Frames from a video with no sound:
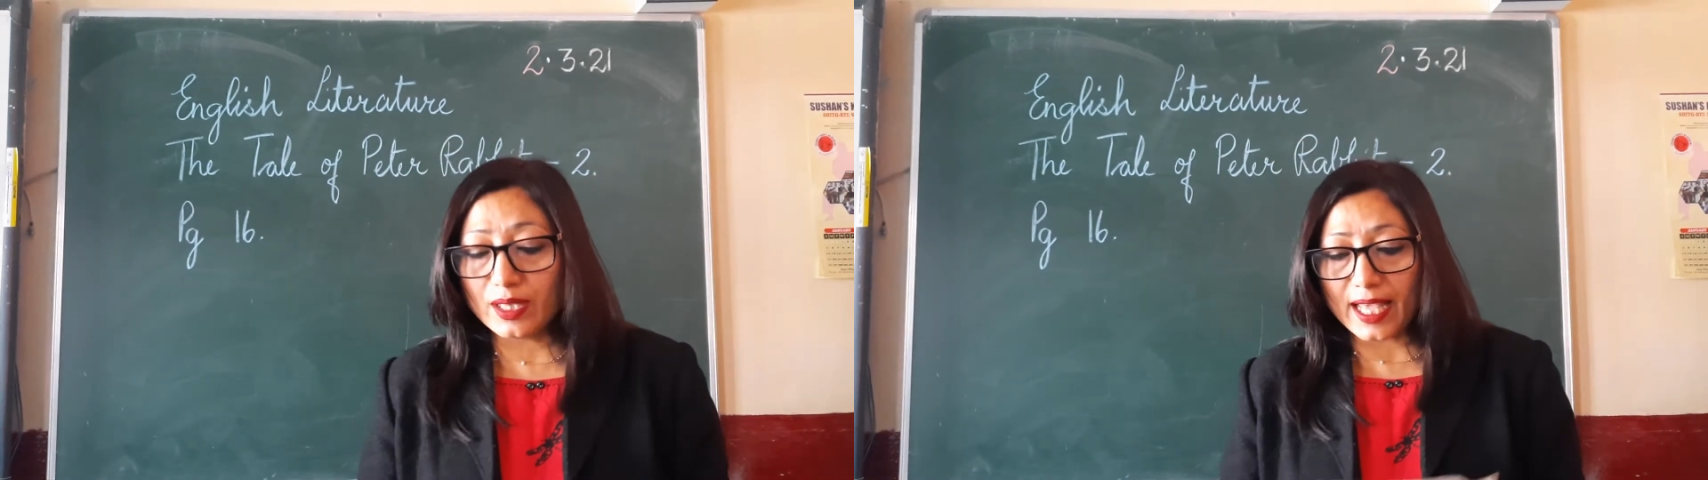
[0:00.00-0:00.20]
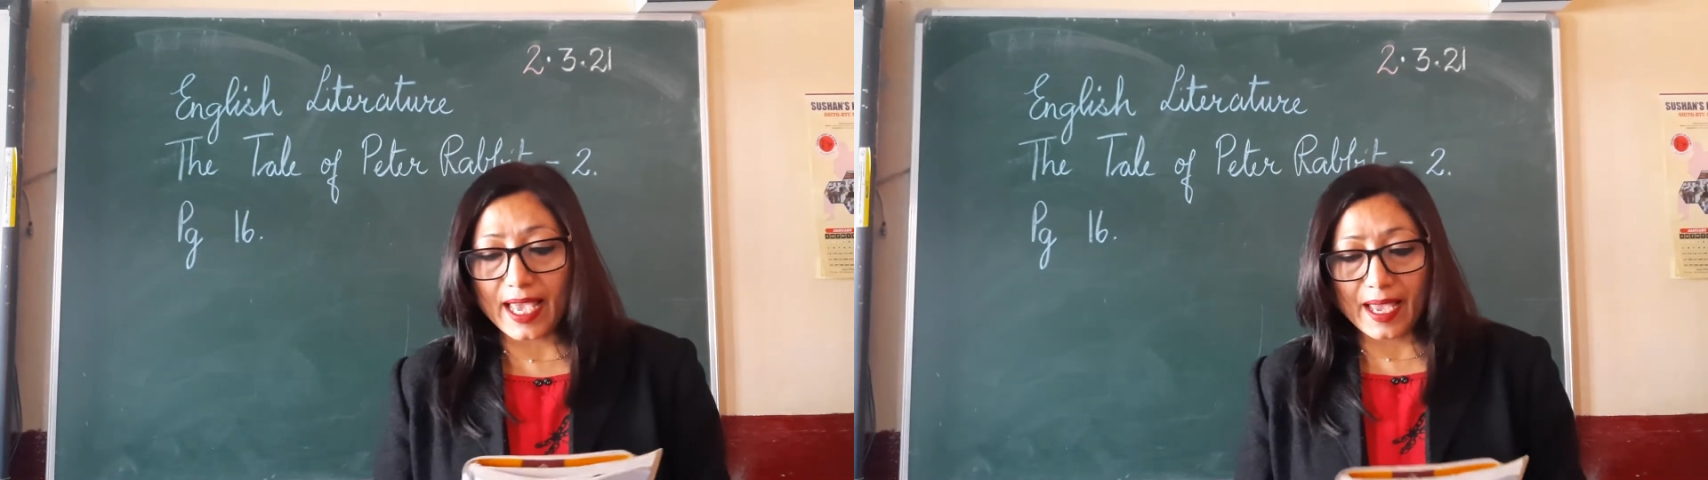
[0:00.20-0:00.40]

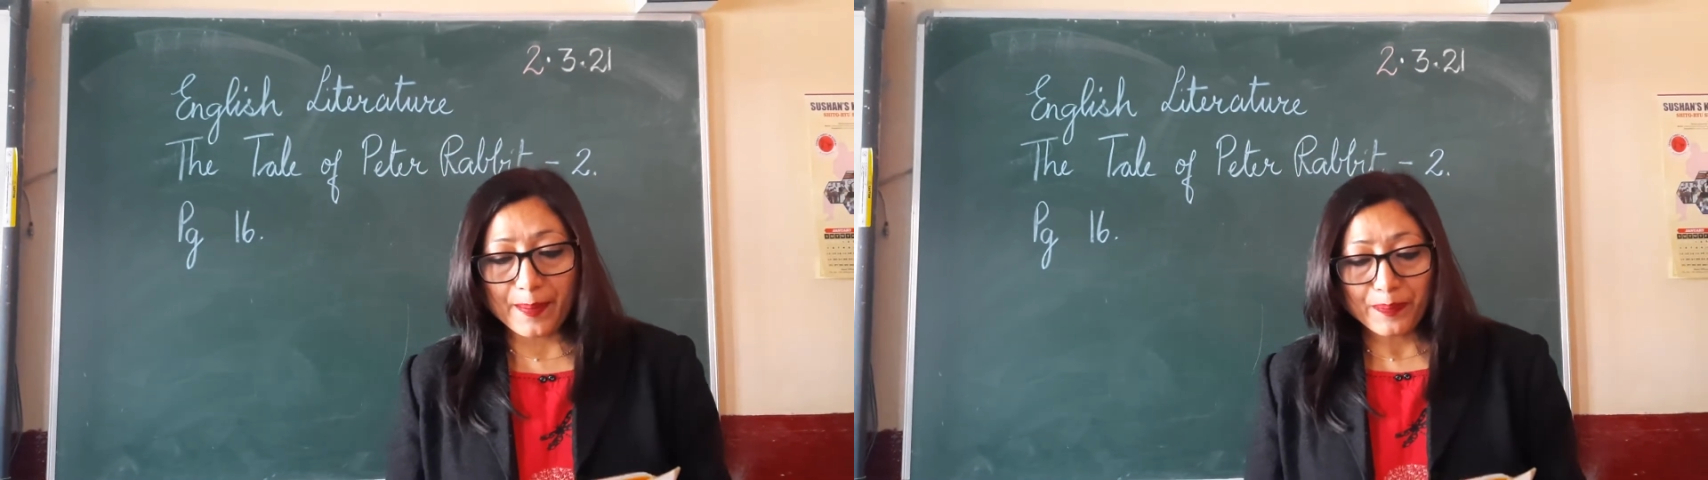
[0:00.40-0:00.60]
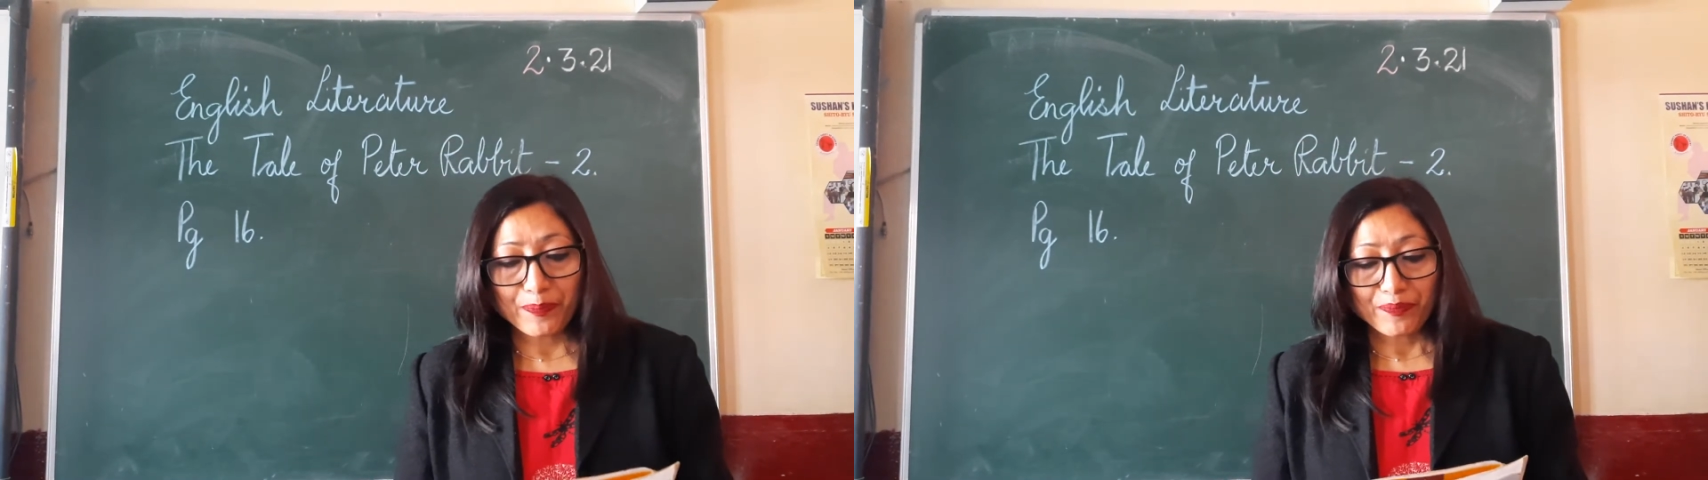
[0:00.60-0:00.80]

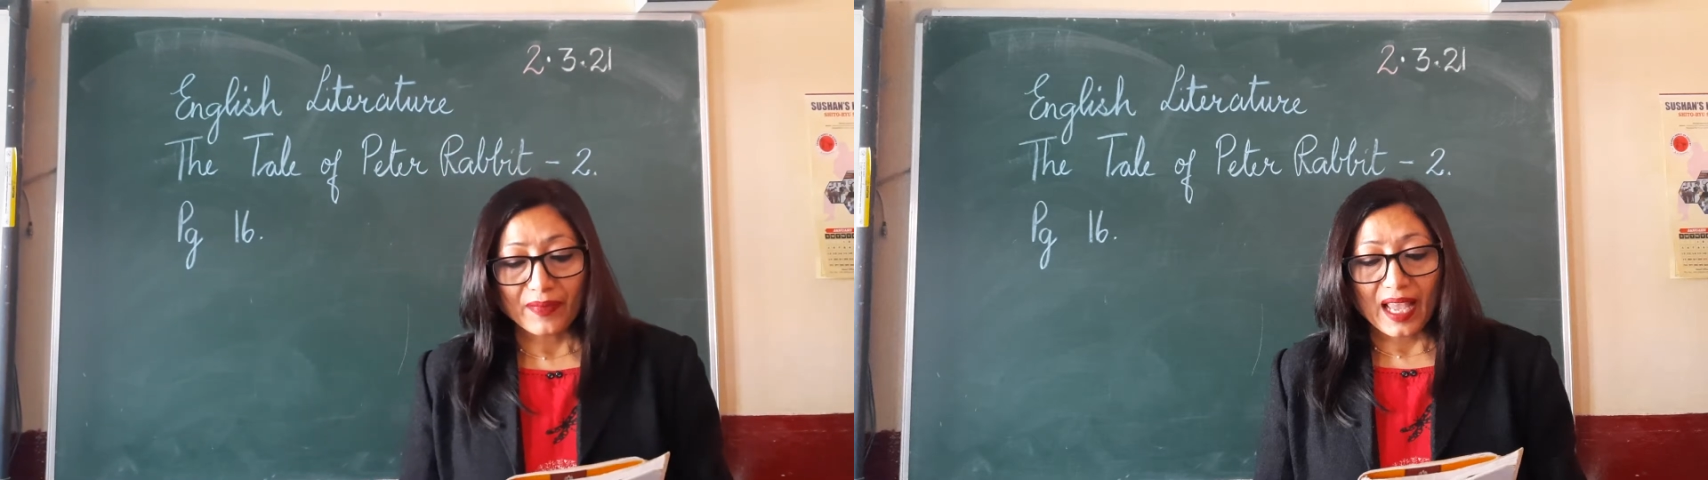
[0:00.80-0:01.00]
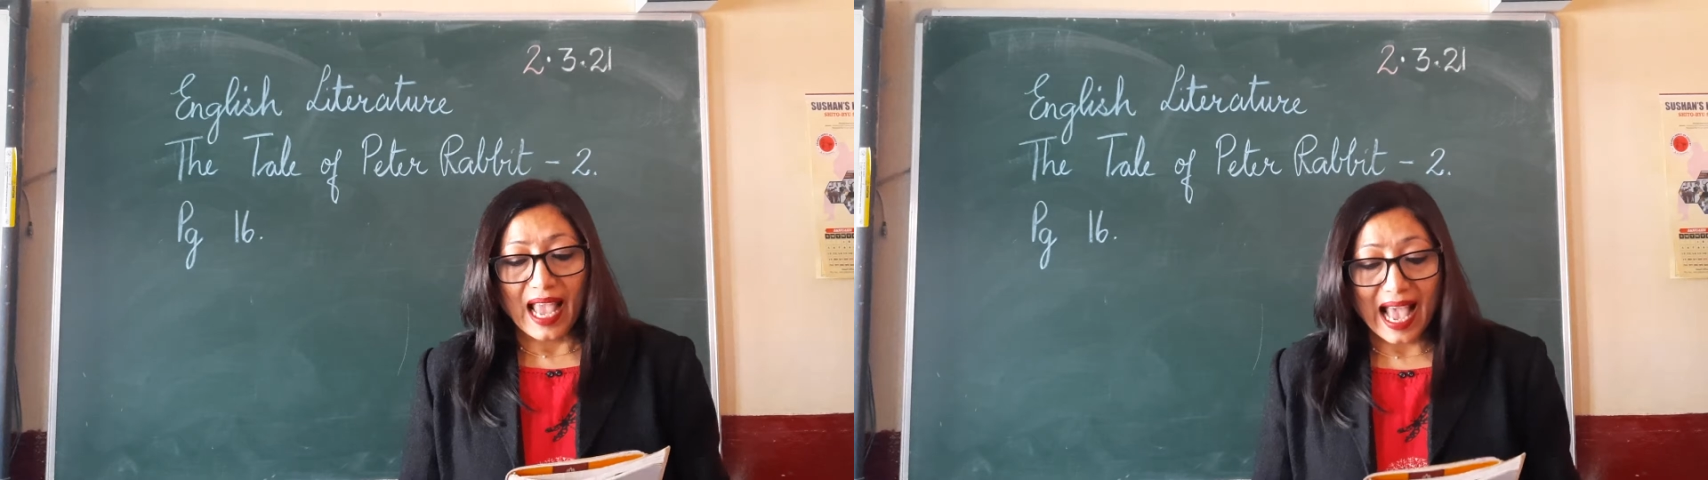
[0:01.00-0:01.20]
there.
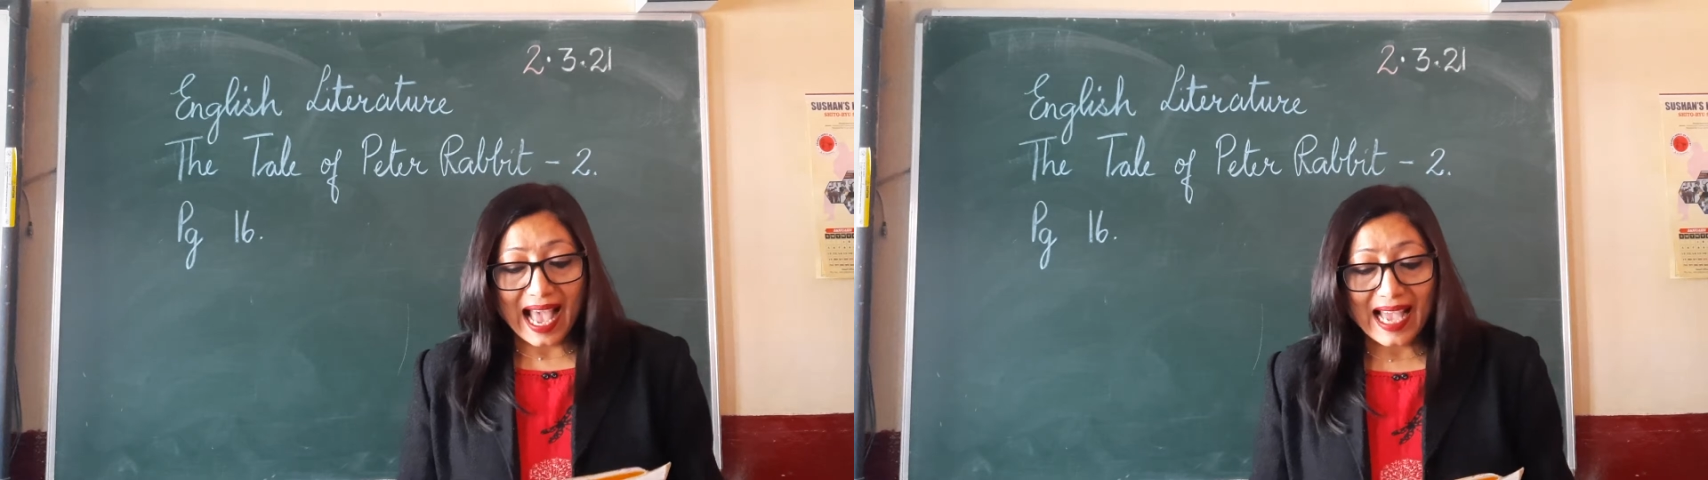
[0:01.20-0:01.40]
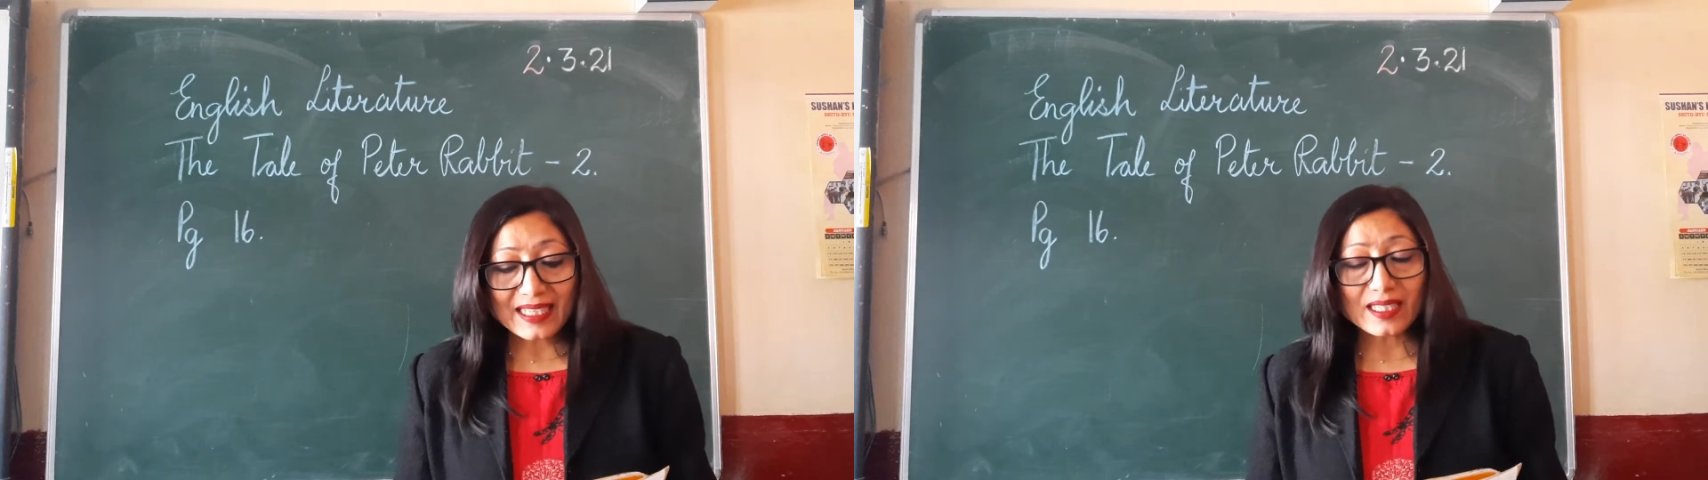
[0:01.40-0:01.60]

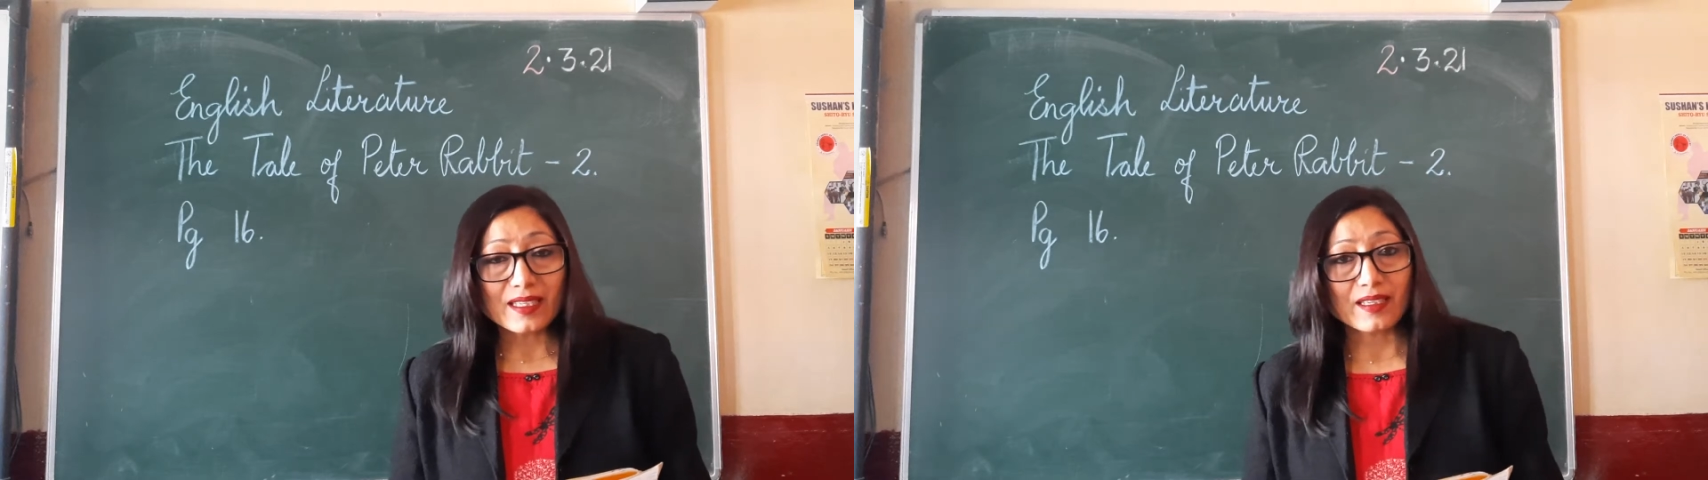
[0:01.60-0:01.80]
And